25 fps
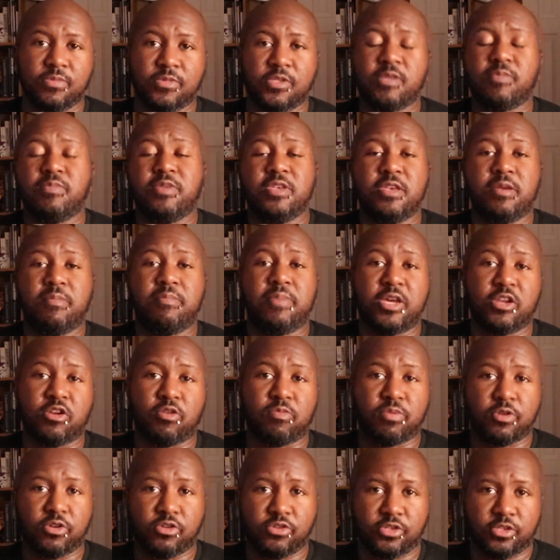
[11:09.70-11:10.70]
to be a better
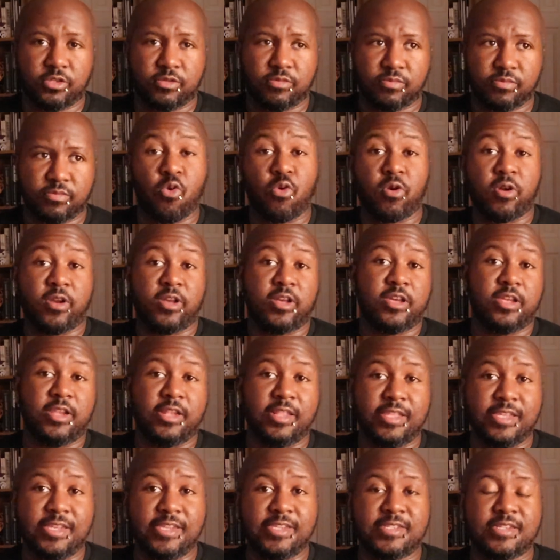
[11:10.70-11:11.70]
person, or
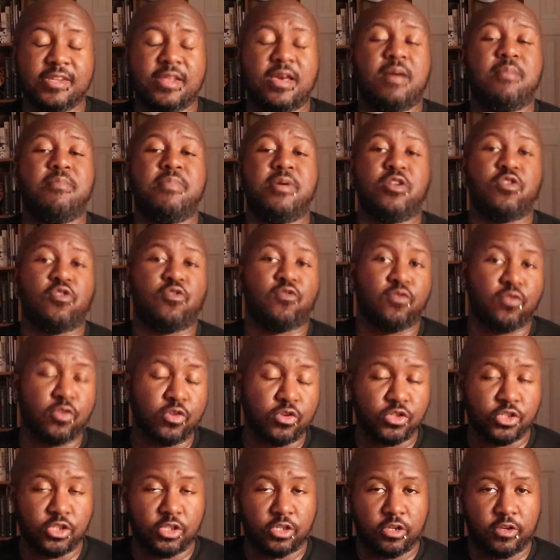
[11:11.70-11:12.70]
at least a better
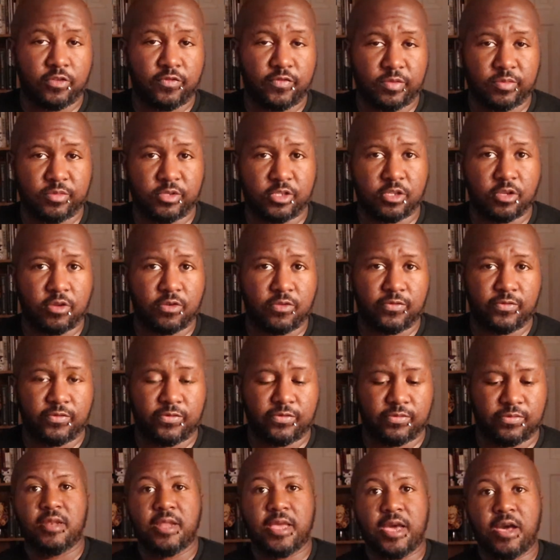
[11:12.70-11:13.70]
version of himself.
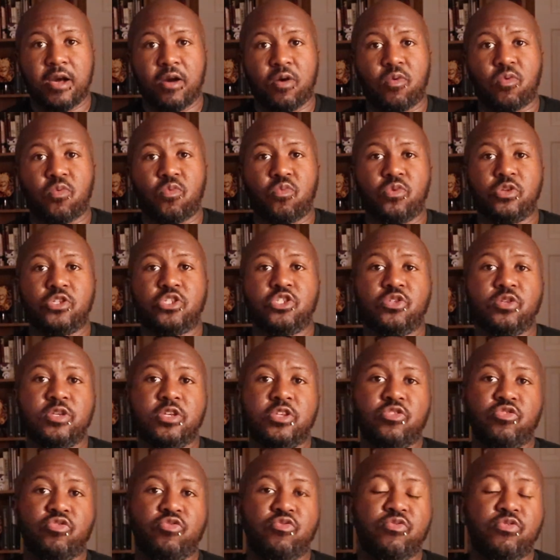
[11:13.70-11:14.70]
Now, once you
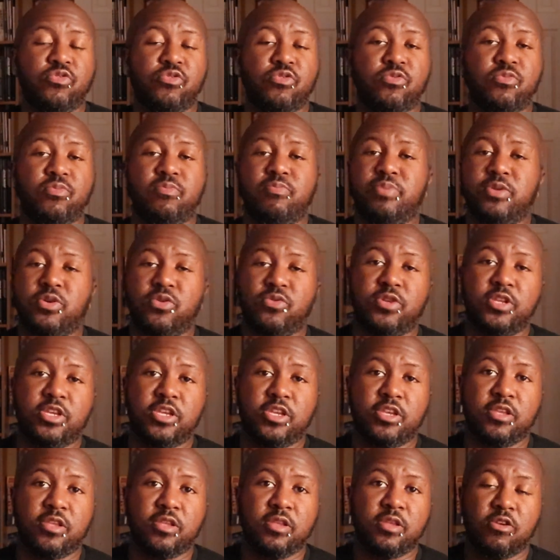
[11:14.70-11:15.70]
get through
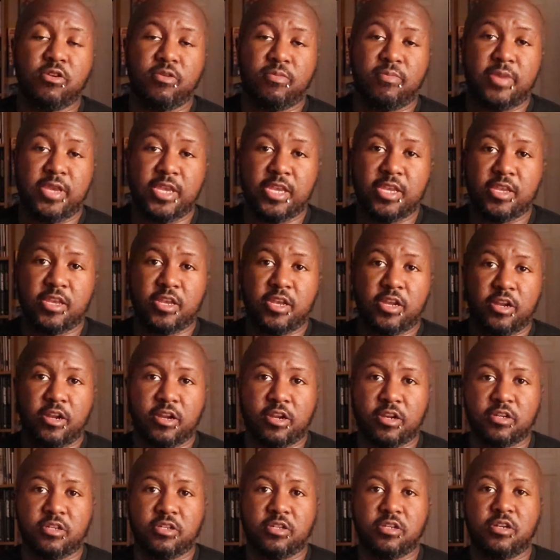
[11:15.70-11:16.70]
building your main
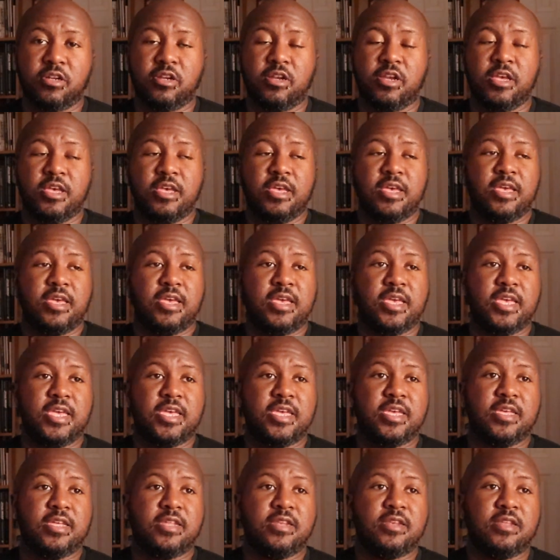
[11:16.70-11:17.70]
character
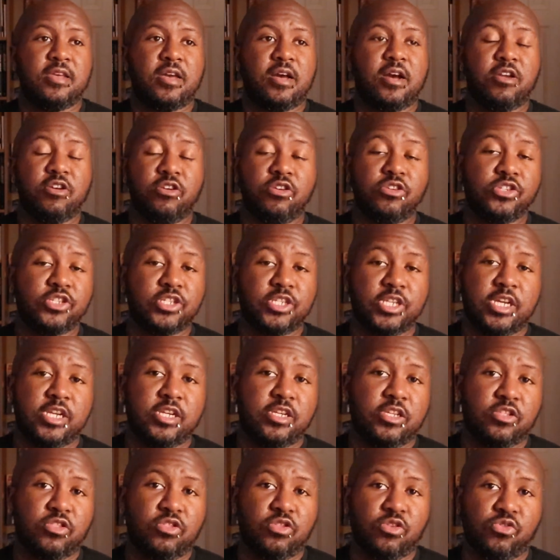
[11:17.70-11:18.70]
and
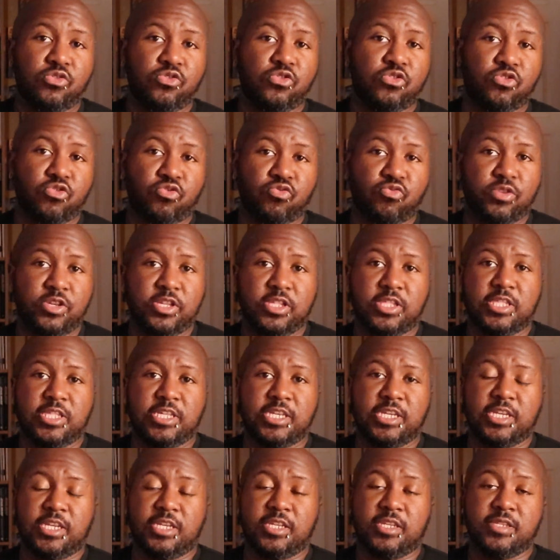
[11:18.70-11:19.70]
understanding those 3
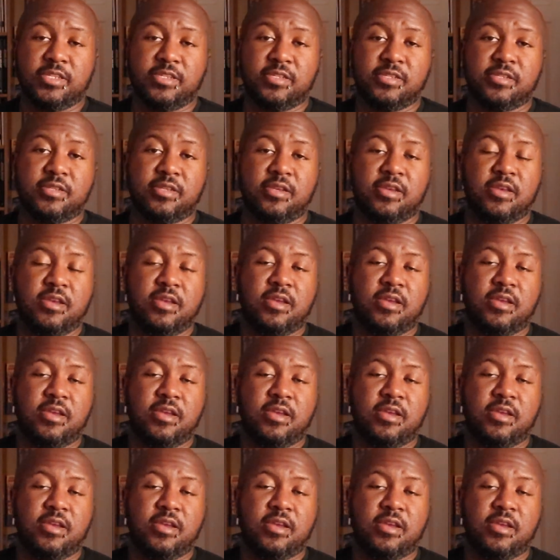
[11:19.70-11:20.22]
things,